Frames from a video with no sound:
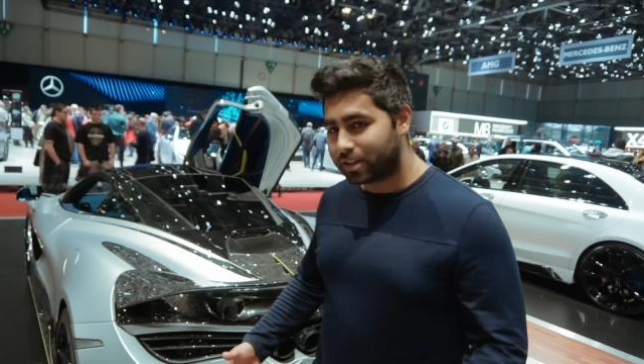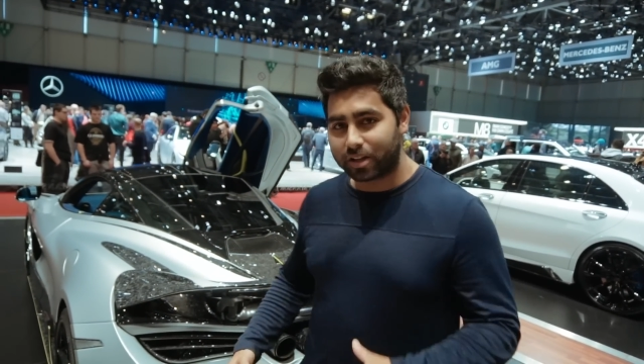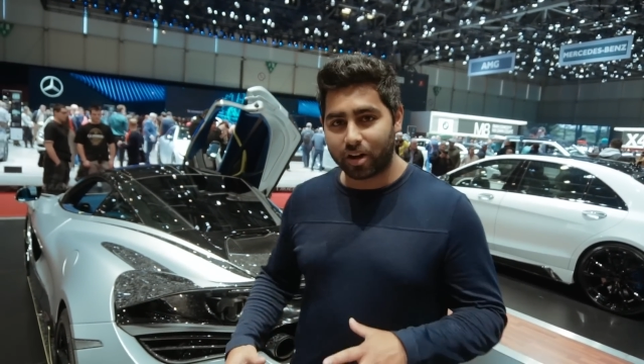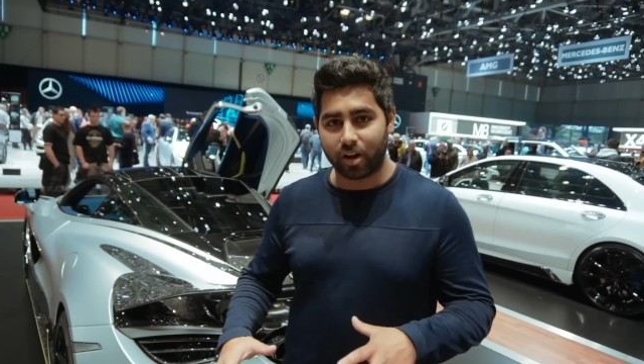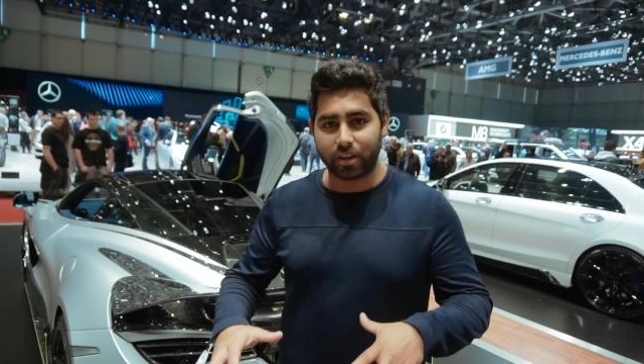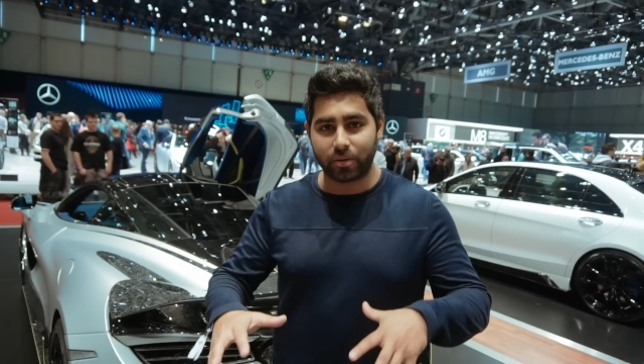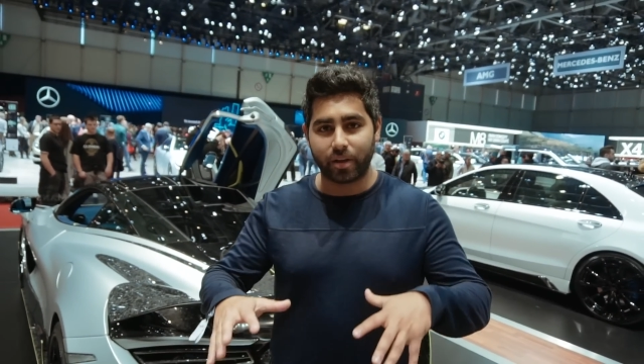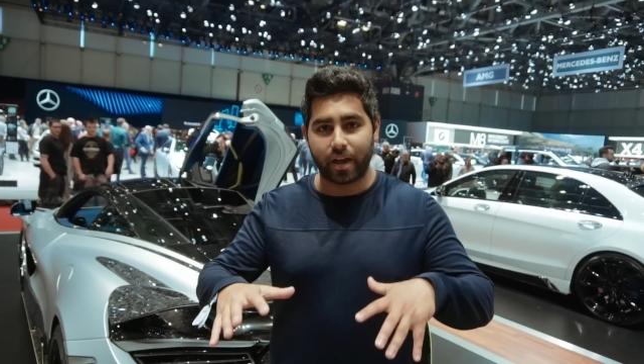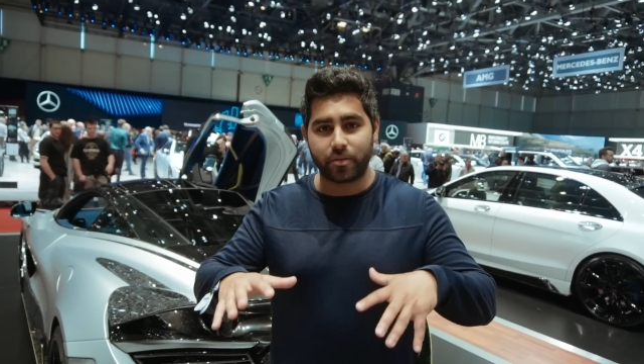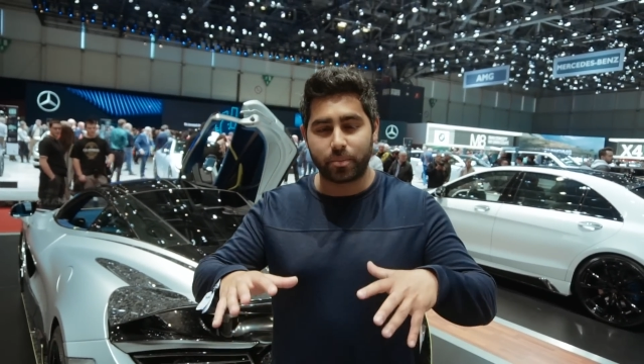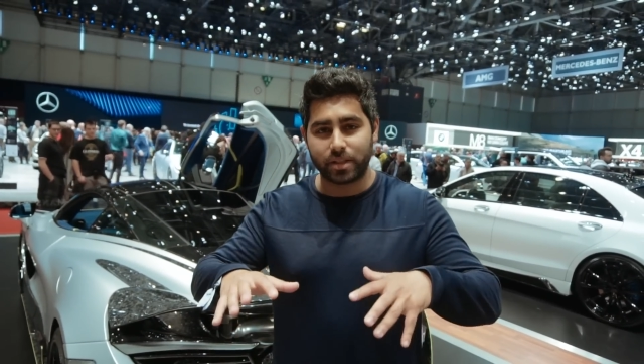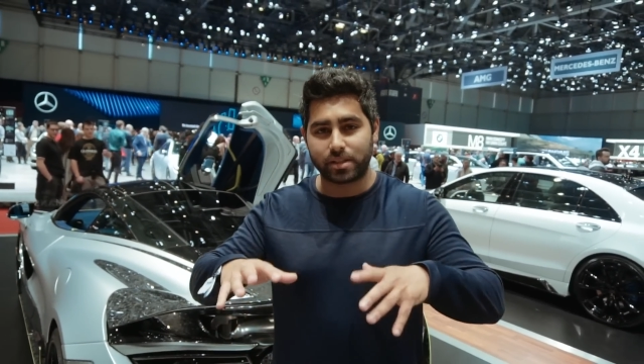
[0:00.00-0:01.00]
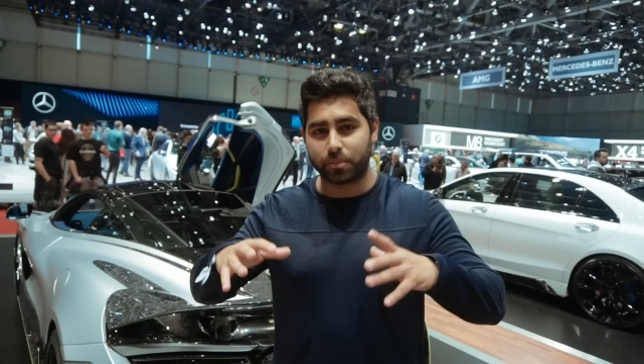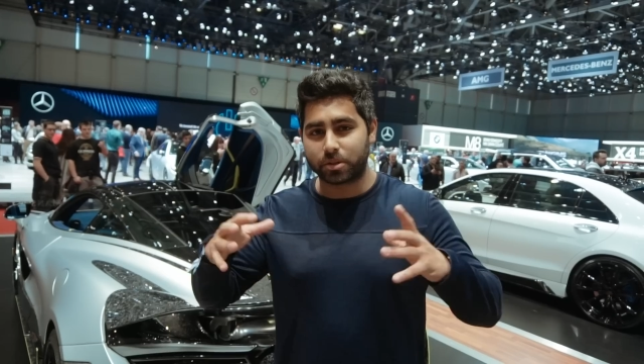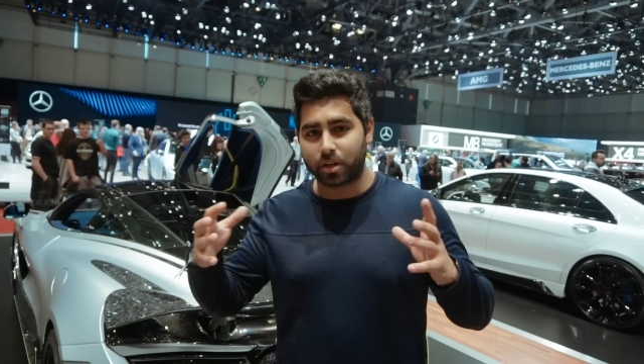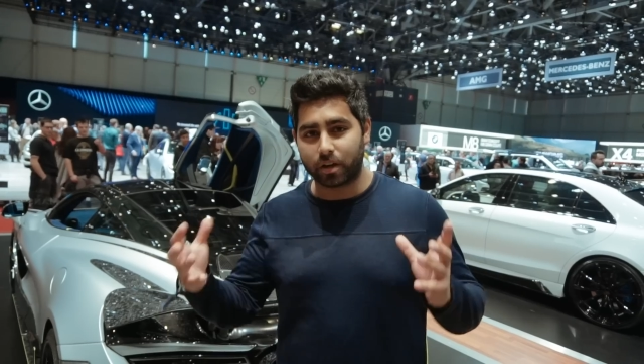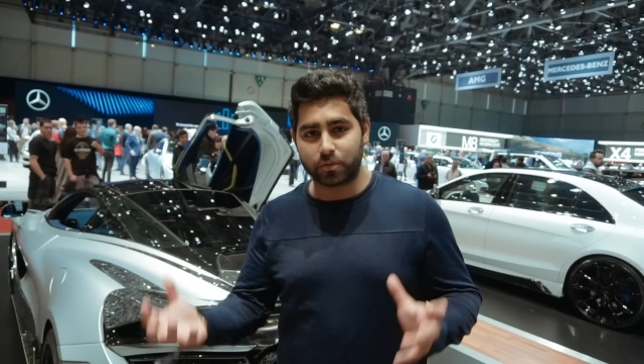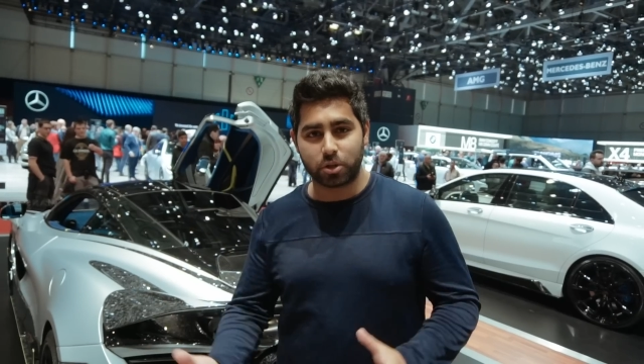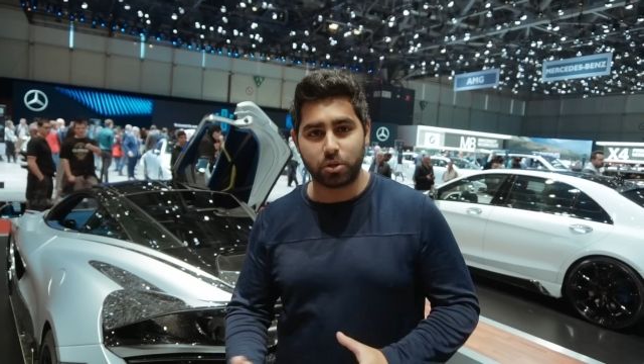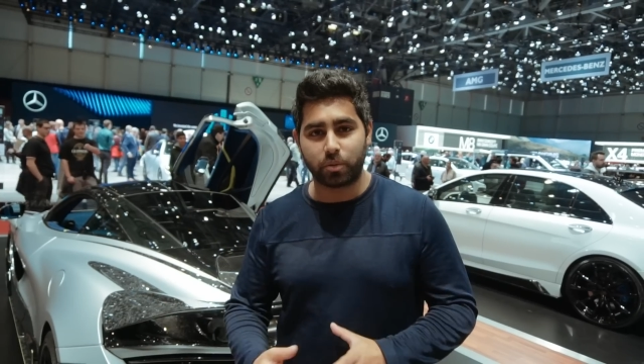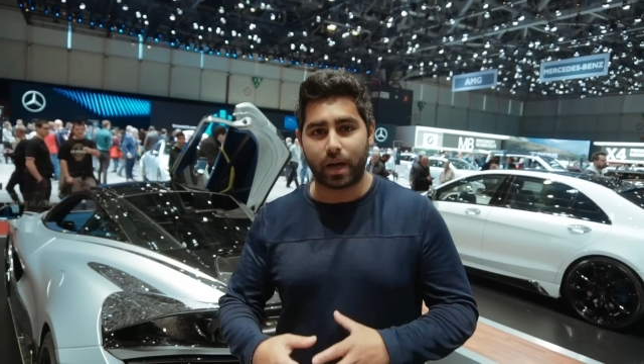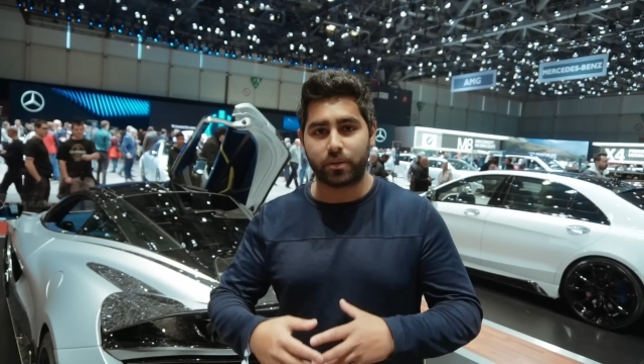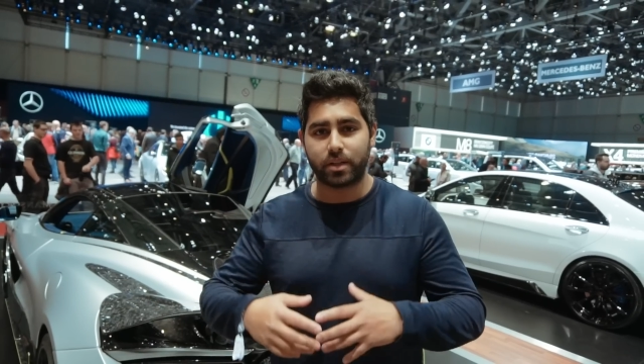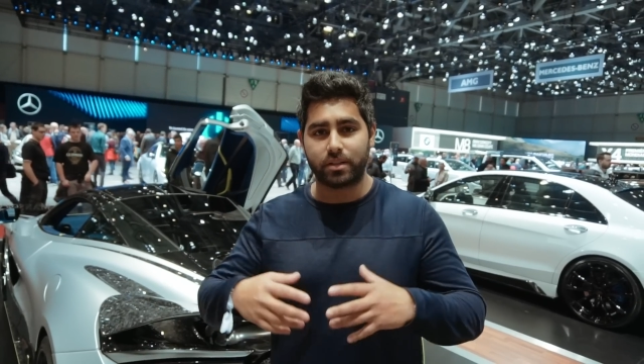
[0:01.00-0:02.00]
the car that everybody said was kind of too
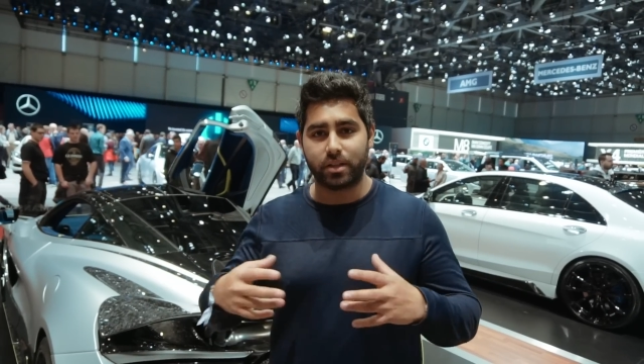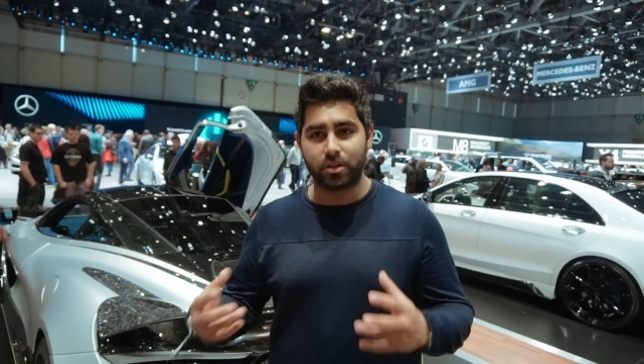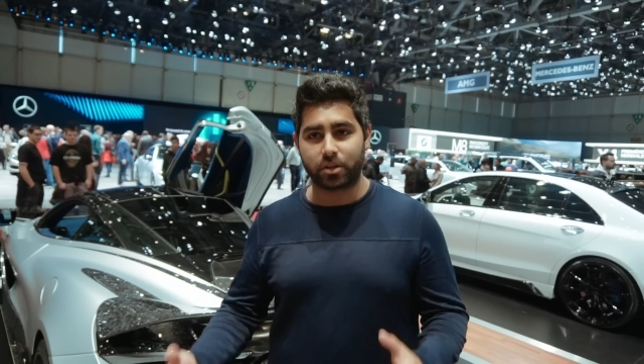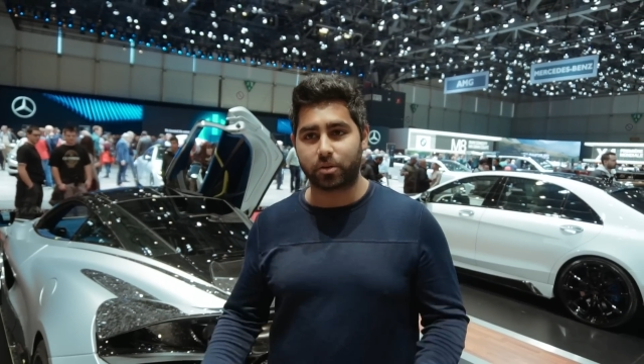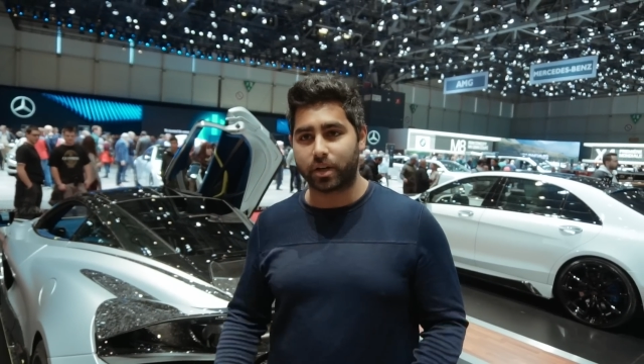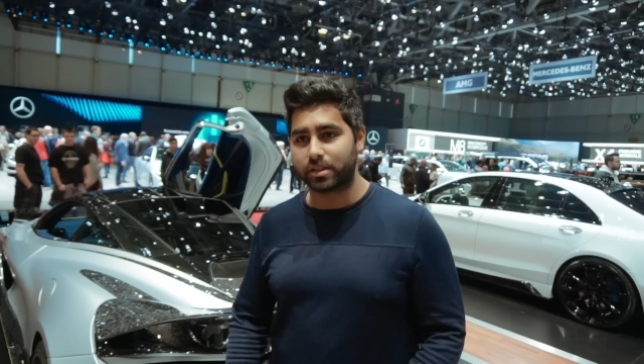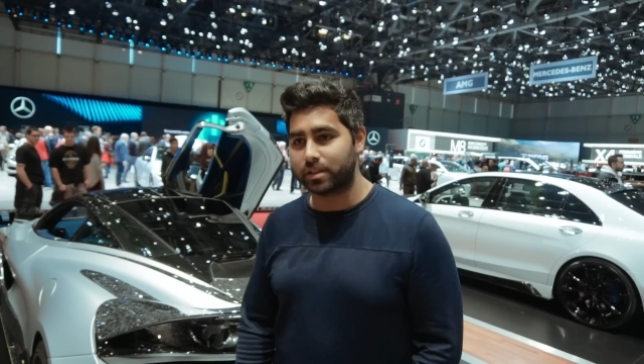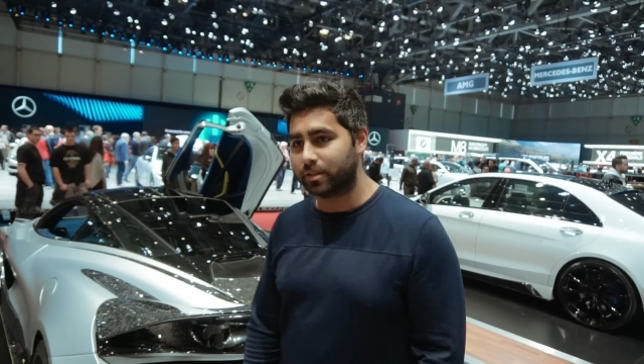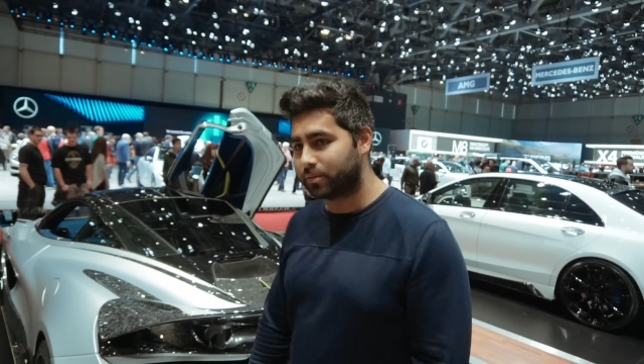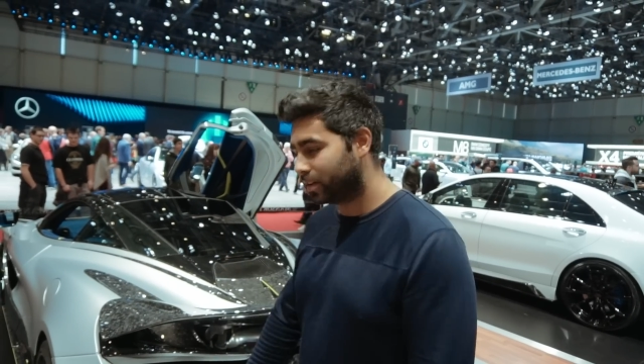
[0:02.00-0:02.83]
rounded, didn't look aggressive,